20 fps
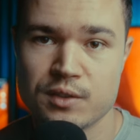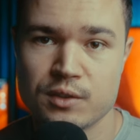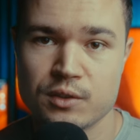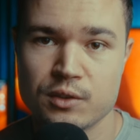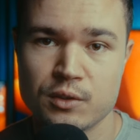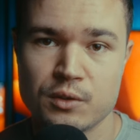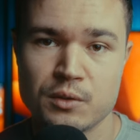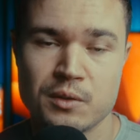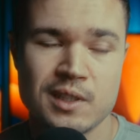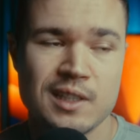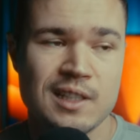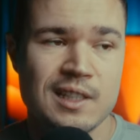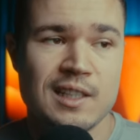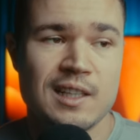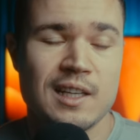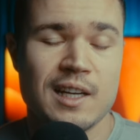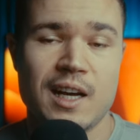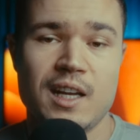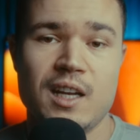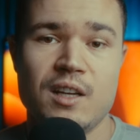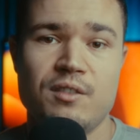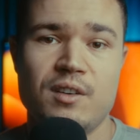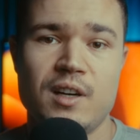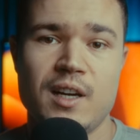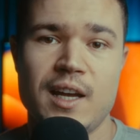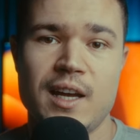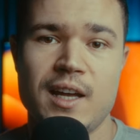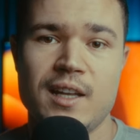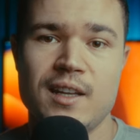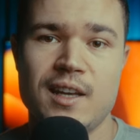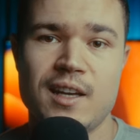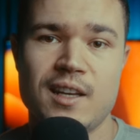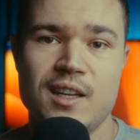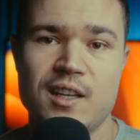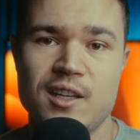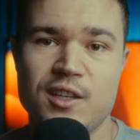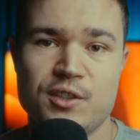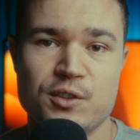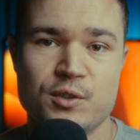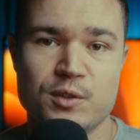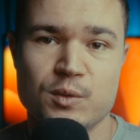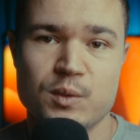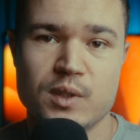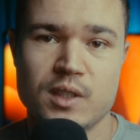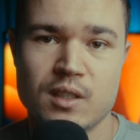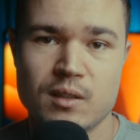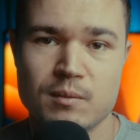so I never had any issues with